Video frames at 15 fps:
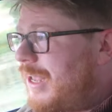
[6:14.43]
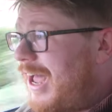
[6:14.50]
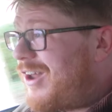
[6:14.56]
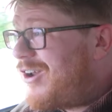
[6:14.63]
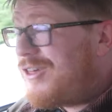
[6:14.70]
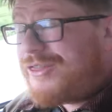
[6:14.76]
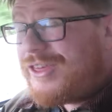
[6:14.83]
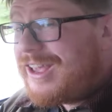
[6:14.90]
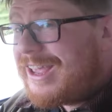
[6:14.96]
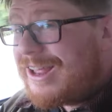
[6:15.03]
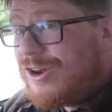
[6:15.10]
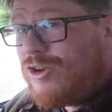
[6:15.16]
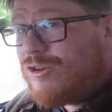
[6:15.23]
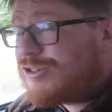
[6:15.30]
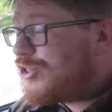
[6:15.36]
and I think
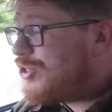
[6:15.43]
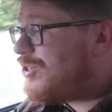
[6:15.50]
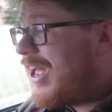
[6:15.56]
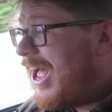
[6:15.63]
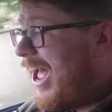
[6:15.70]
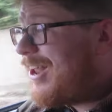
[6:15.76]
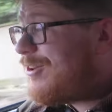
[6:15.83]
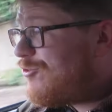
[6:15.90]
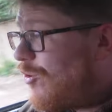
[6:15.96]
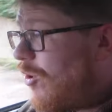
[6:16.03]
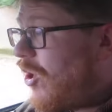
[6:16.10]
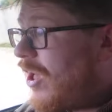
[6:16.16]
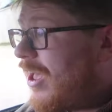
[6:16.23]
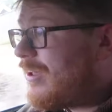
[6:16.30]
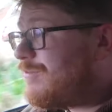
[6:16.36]
it looks and
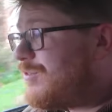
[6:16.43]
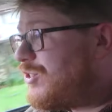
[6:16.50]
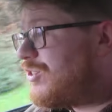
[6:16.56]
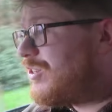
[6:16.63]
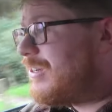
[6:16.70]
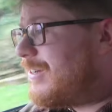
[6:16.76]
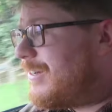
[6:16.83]
drives